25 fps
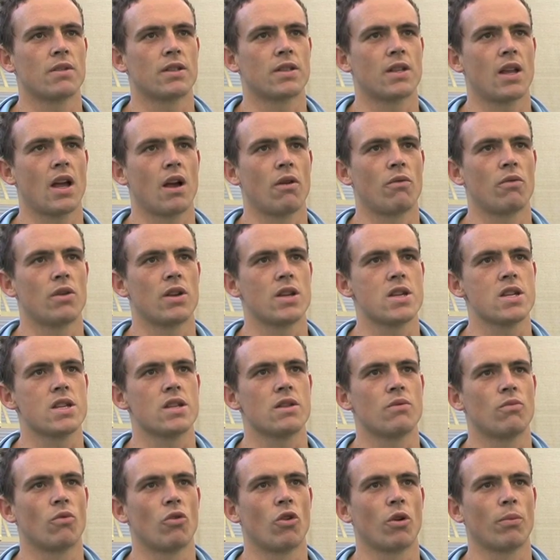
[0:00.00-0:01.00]
It's how
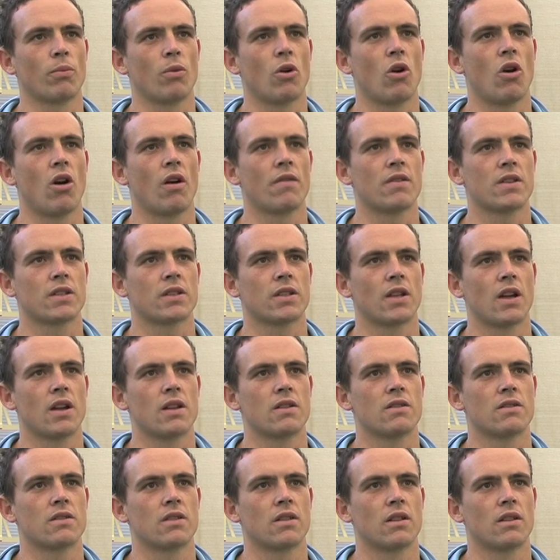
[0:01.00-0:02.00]
we work behind the
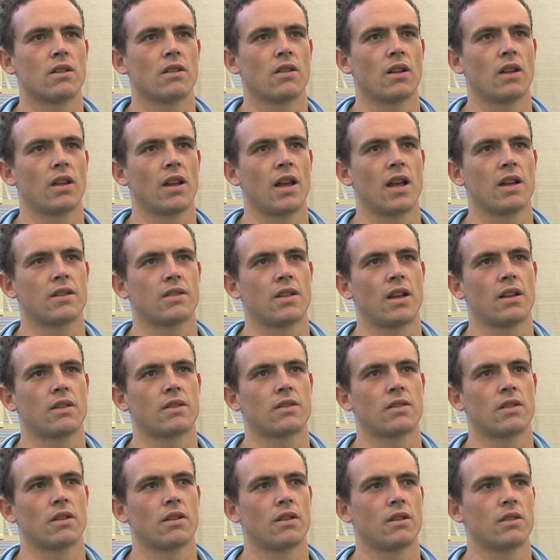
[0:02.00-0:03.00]
scenes that allows that
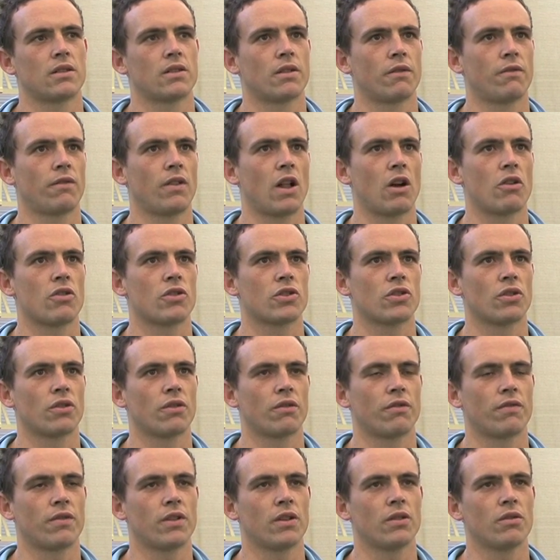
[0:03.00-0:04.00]
to flourish on
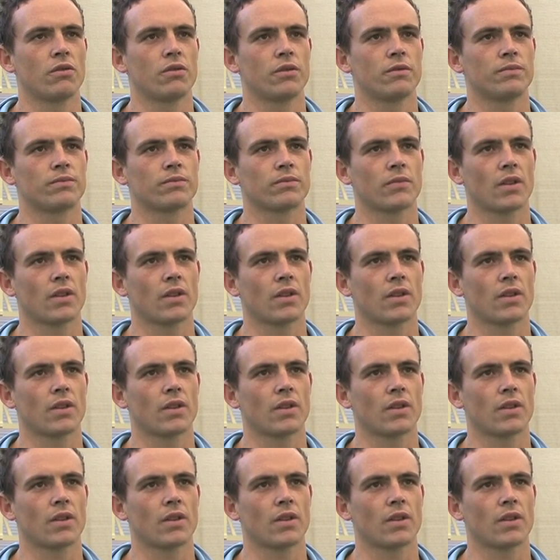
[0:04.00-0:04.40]
the field,